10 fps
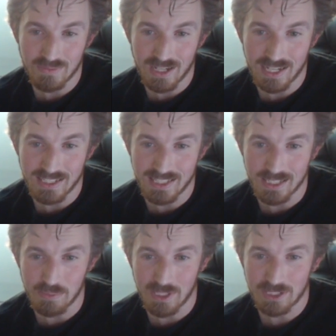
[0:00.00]

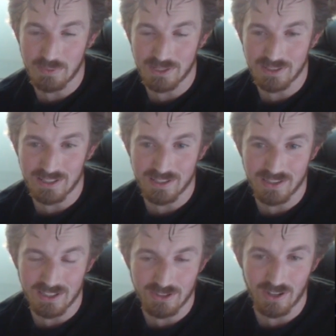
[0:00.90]
idea, because basically
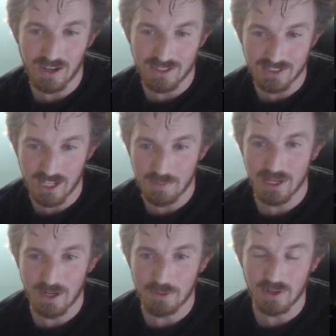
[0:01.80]
the exhaust
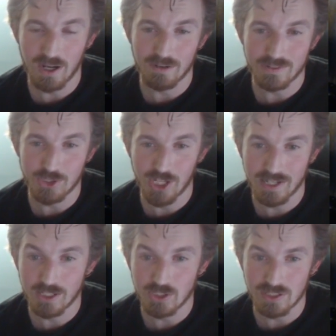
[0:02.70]
coming out of a
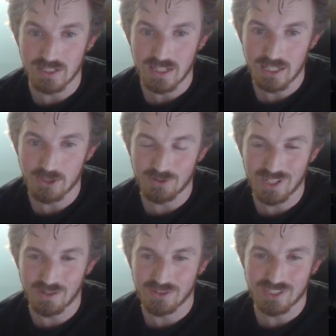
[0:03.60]
jet engine is
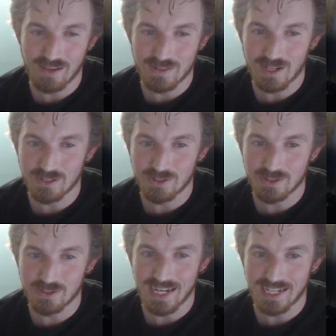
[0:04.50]
around 700
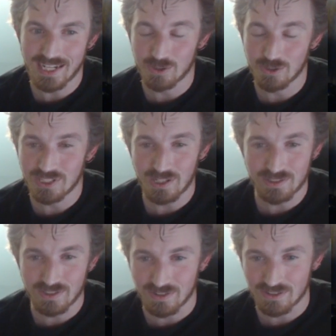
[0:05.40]
to 800
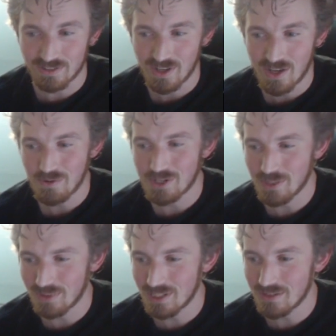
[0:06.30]
Celsius, which I
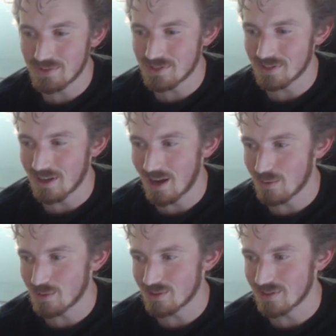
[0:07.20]
believe is
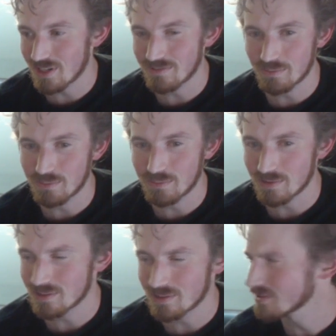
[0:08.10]
almost enough to
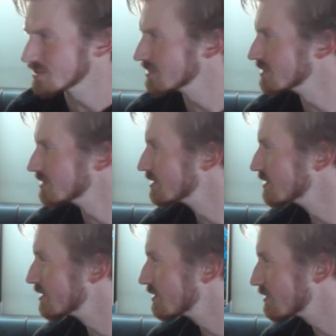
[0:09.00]
melt.
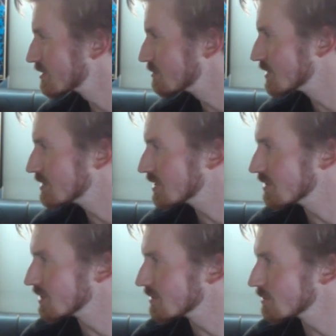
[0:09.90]
What's the
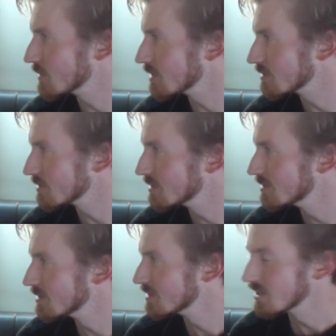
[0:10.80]
material that would melt?
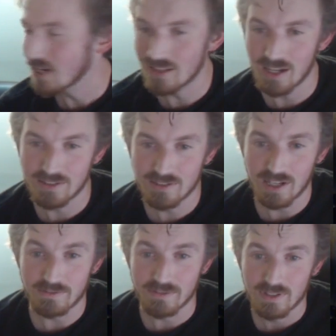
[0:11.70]
A lot of
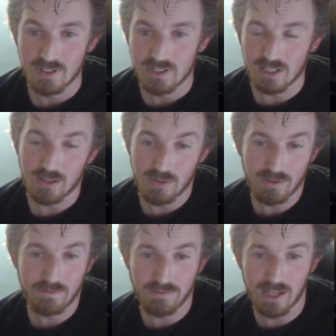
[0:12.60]
stuff,
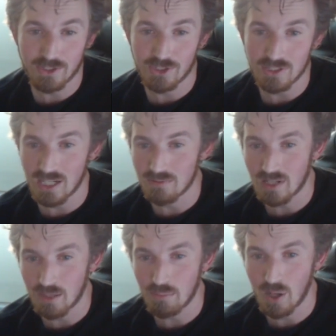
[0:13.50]
including flesh
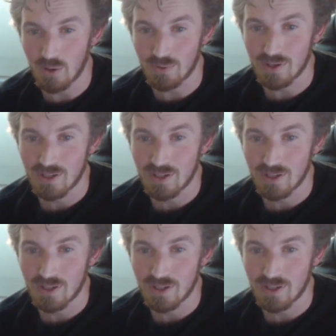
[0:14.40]
and bone.